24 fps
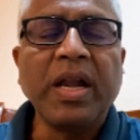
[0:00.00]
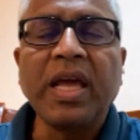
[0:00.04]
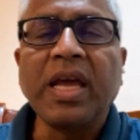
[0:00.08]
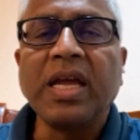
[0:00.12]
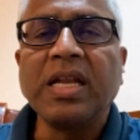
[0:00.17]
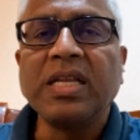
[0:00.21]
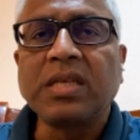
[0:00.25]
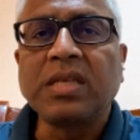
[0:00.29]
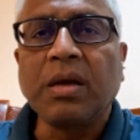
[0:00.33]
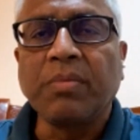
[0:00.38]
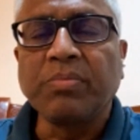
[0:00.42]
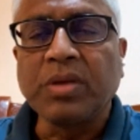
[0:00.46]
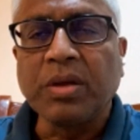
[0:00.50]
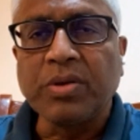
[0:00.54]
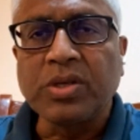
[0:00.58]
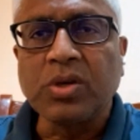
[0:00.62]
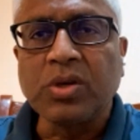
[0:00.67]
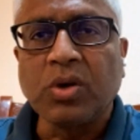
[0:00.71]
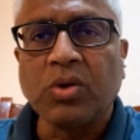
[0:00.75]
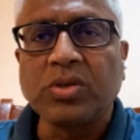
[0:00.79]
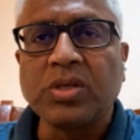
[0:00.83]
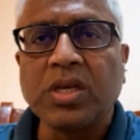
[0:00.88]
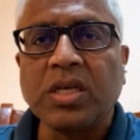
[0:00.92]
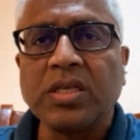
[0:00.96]
in some
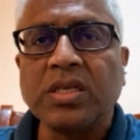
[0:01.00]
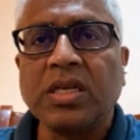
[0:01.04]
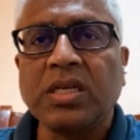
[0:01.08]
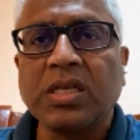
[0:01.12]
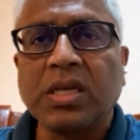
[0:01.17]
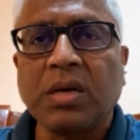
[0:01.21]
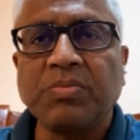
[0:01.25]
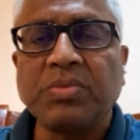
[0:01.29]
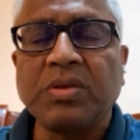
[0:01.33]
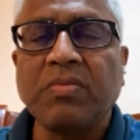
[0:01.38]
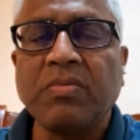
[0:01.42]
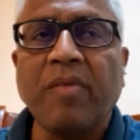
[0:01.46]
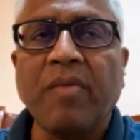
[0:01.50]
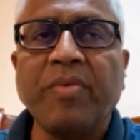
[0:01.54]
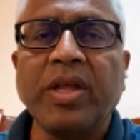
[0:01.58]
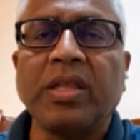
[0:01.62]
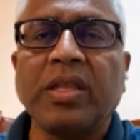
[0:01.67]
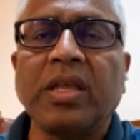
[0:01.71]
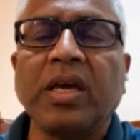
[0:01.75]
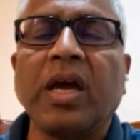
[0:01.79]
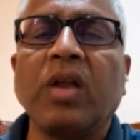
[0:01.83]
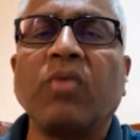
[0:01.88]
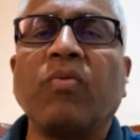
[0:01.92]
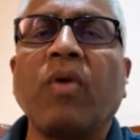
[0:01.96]
resources in terms of
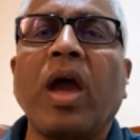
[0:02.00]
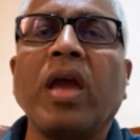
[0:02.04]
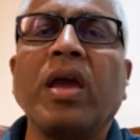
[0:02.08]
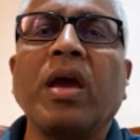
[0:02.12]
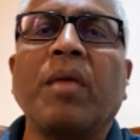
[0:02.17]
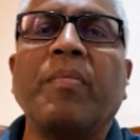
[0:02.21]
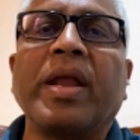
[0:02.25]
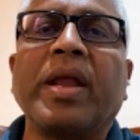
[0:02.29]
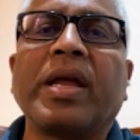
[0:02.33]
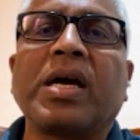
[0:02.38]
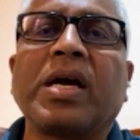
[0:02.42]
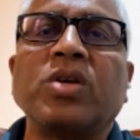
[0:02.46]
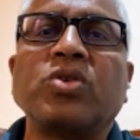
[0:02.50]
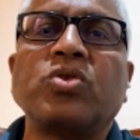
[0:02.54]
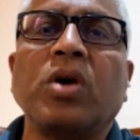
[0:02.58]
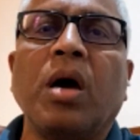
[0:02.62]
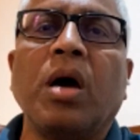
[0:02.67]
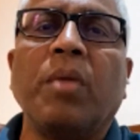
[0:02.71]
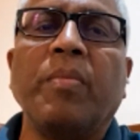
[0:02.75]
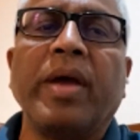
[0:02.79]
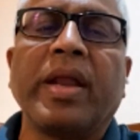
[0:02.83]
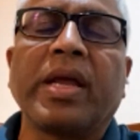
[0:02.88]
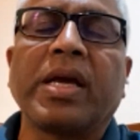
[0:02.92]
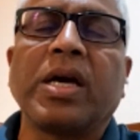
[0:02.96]
everything. And why
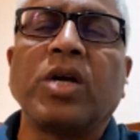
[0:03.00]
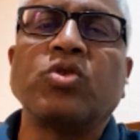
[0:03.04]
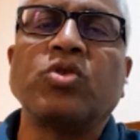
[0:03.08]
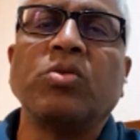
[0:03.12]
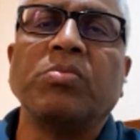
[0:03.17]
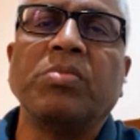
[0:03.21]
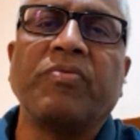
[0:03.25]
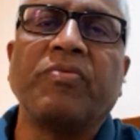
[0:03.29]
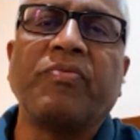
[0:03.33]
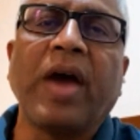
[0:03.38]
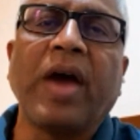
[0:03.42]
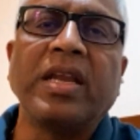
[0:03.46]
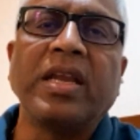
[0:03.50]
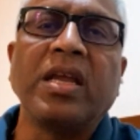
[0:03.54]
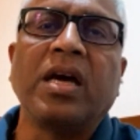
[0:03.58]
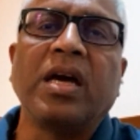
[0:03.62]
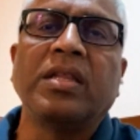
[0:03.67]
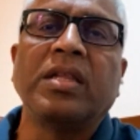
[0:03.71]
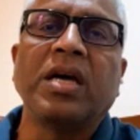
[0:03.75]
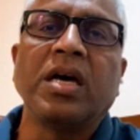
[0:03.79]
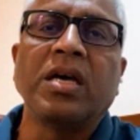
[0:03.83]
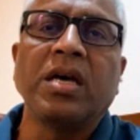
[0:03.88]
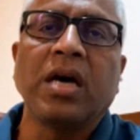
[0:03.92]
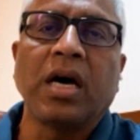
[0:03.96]
America should be fighting
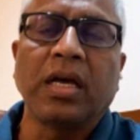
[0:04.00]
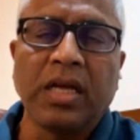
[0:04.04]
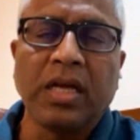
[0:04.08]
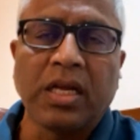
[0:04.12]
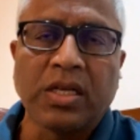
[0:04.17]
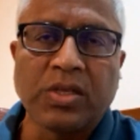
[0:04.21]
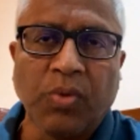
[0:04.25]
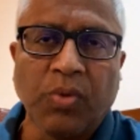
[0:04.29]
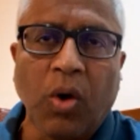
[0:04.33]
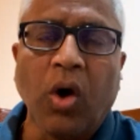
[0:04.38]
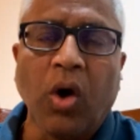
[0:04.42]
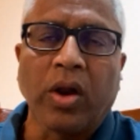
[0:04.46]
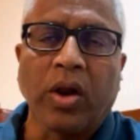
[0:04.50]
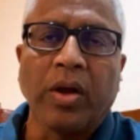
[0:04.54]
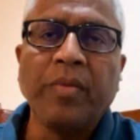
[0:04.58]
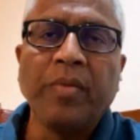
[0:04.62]
others war?